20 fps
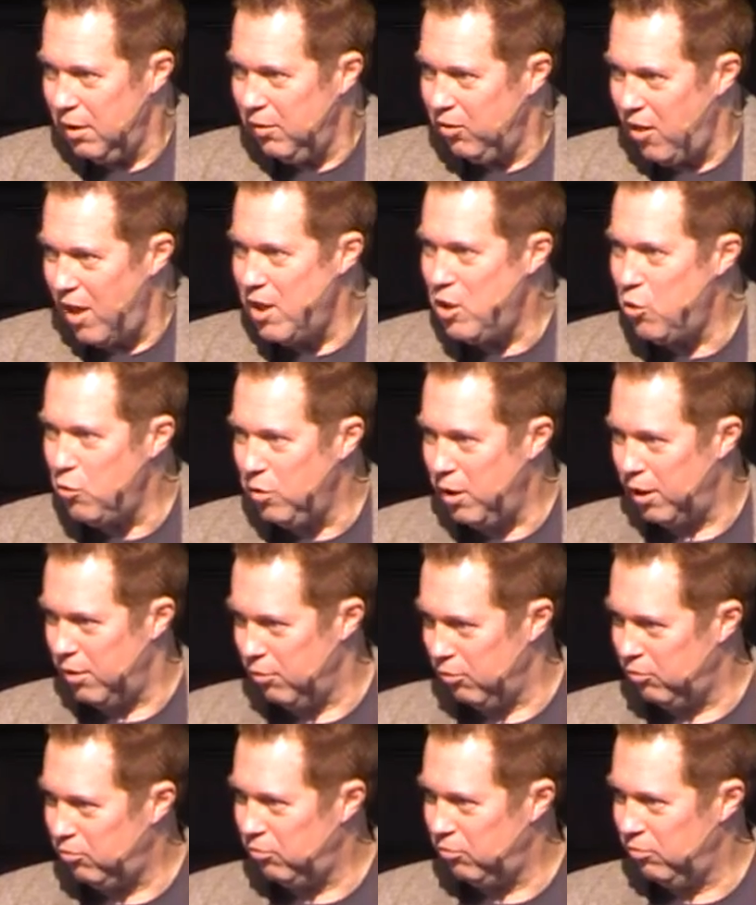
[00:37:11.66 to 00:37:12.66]
thank you
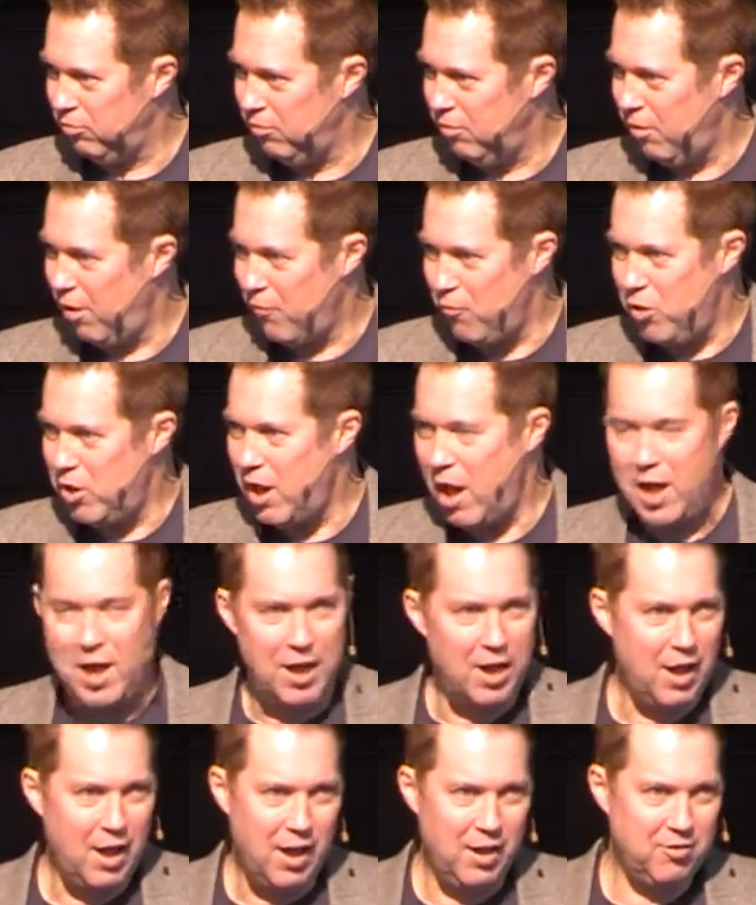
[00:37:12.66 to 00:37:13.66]
letters every
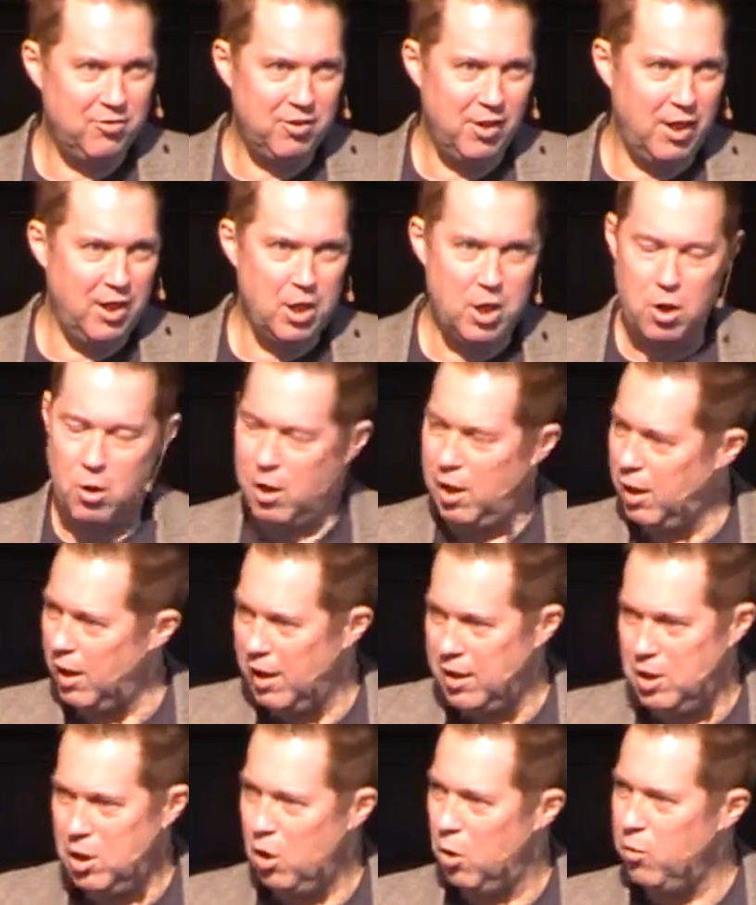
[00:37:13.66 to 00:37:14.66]
day. I say, you know, I,
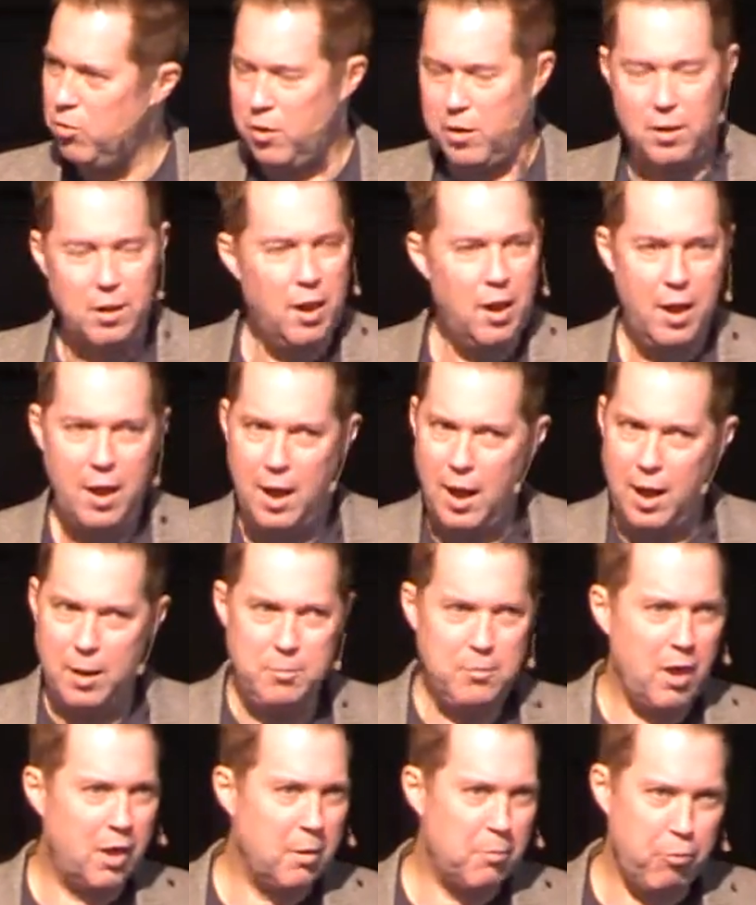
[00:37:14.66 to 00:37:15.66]
I know that
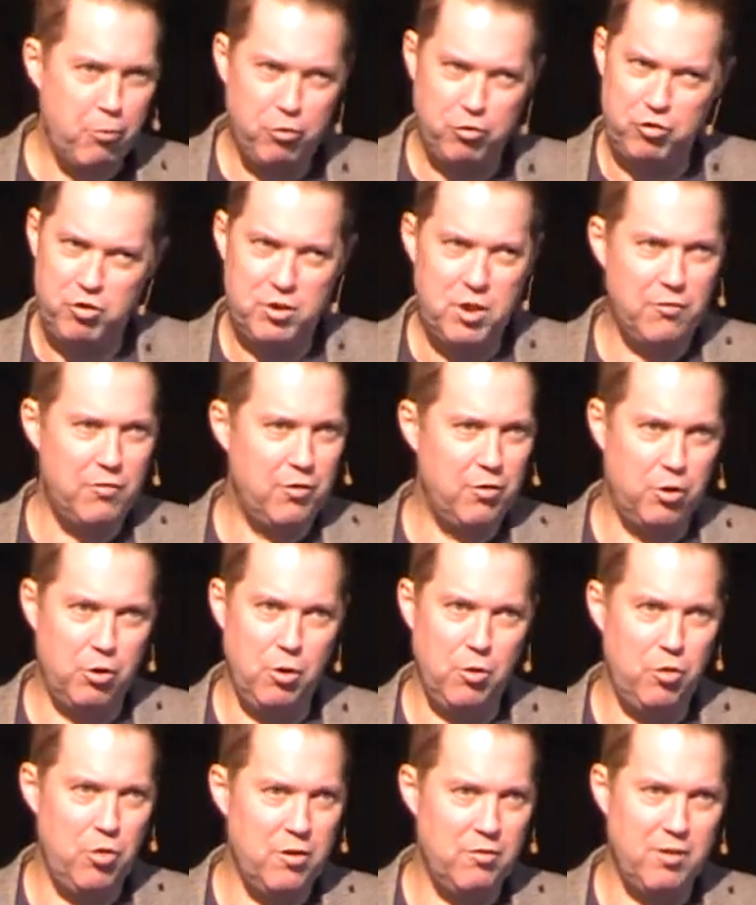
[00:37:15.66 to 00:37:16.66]
I'm not appreciative of the
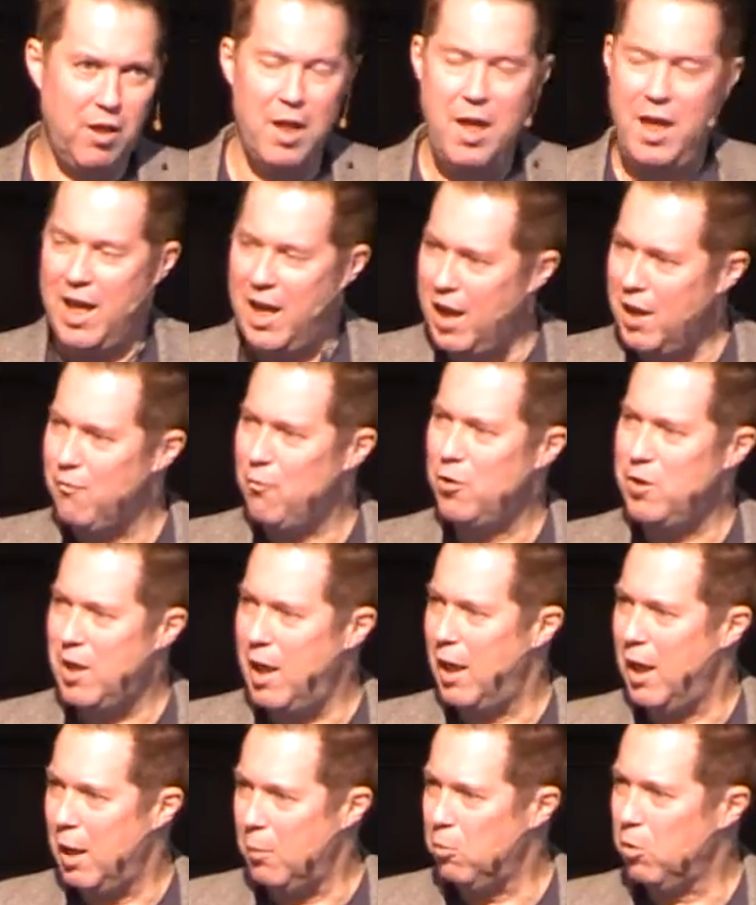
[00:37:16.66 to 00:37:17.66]
good things. Every
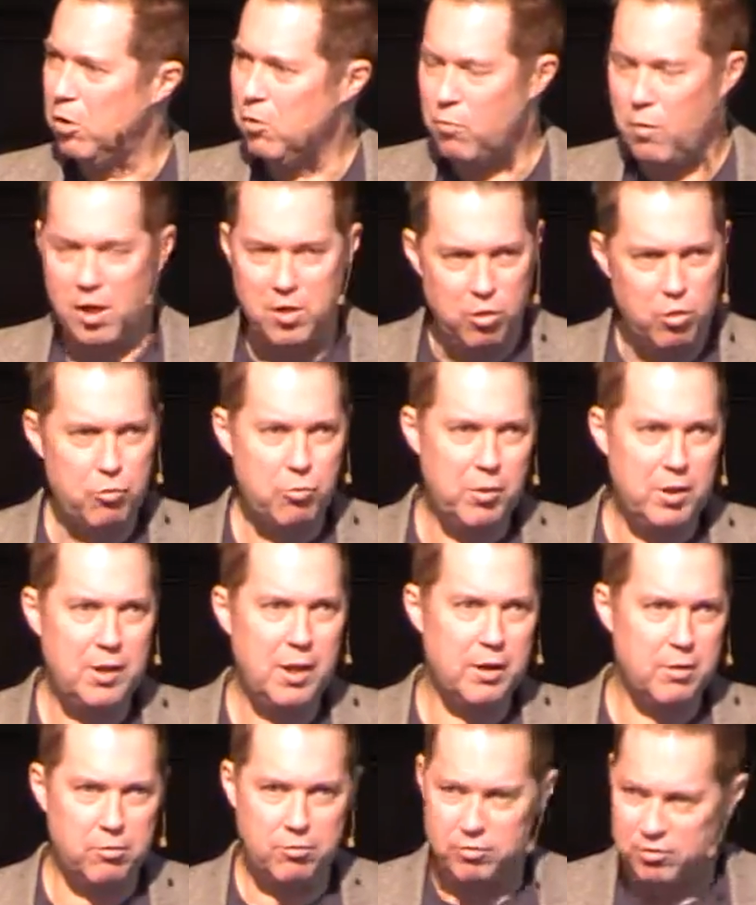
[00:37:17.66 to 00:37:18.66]
day I'm going to write three
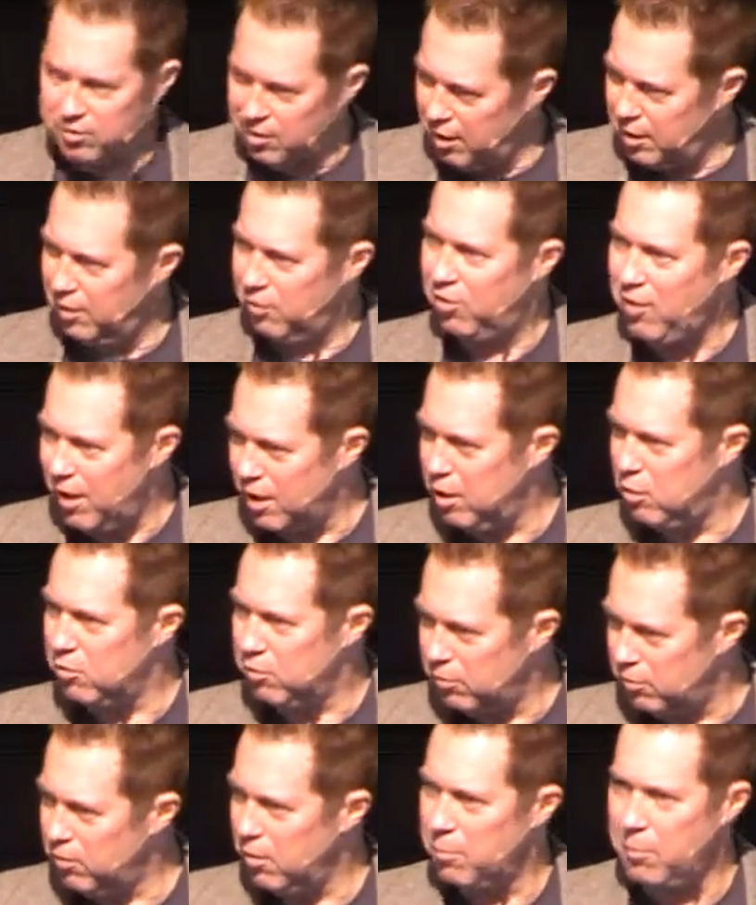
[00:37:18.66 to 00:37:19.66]
letters saying thank you
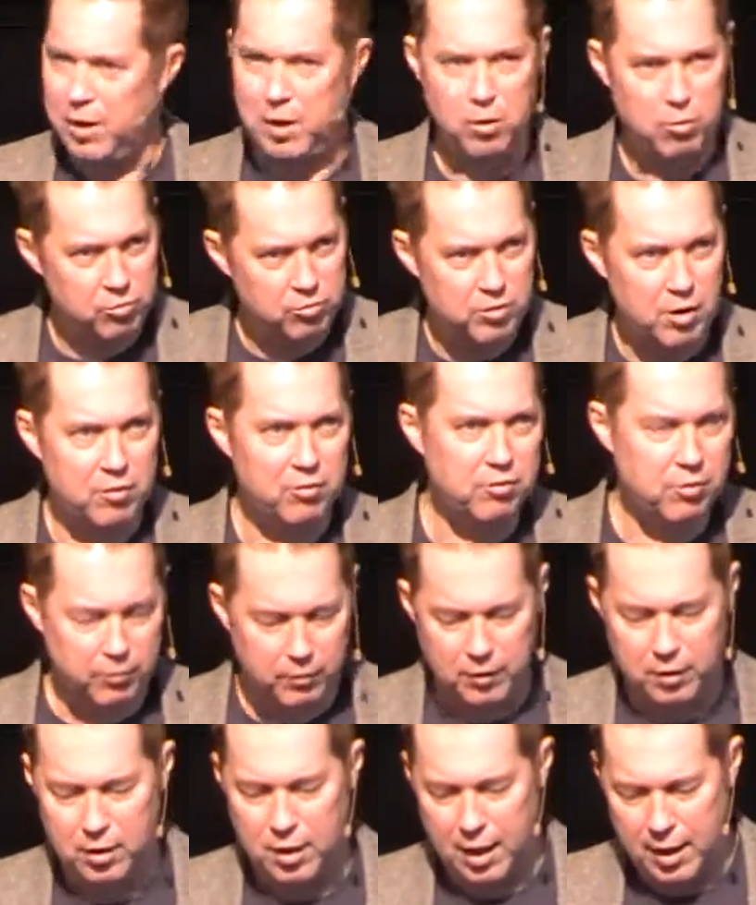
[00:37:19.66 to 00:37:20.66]
to somebody who's done
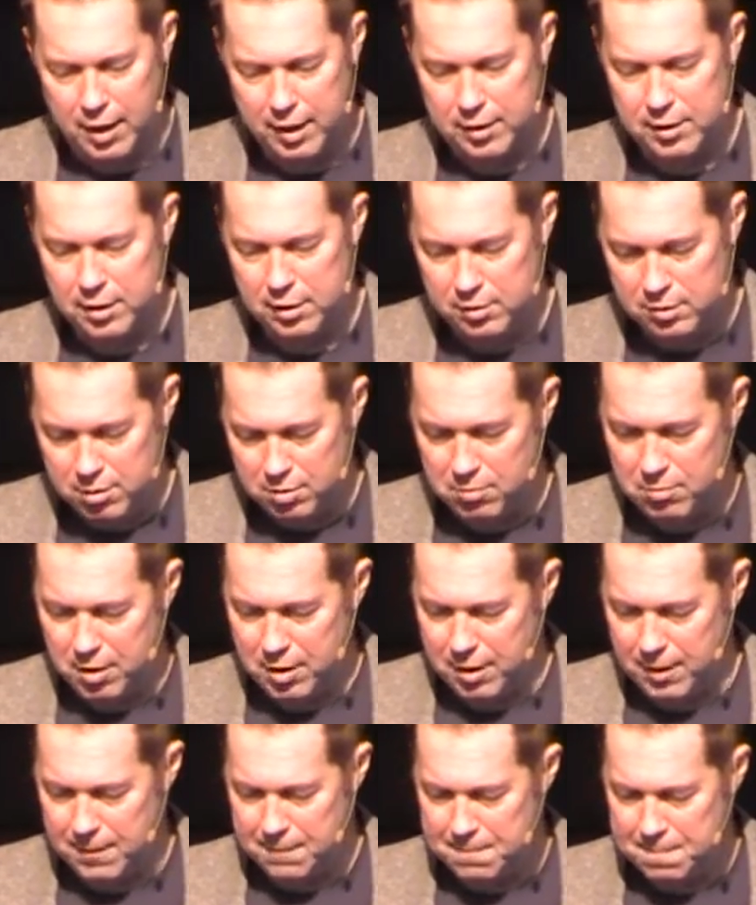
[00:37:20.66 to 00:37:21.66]
something kind to
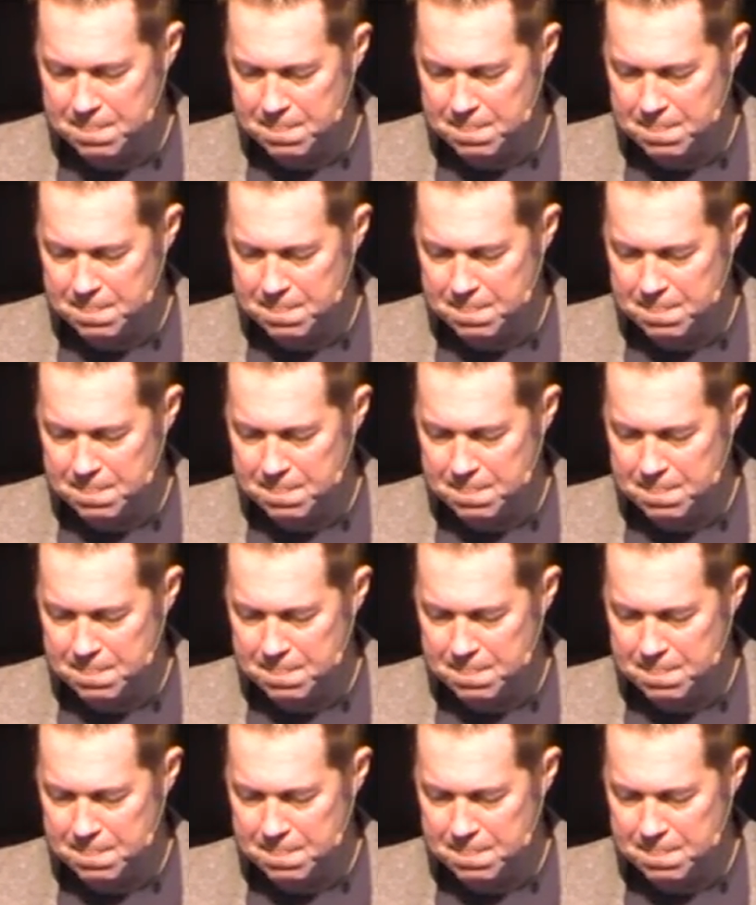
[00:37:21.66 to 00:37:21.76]
me.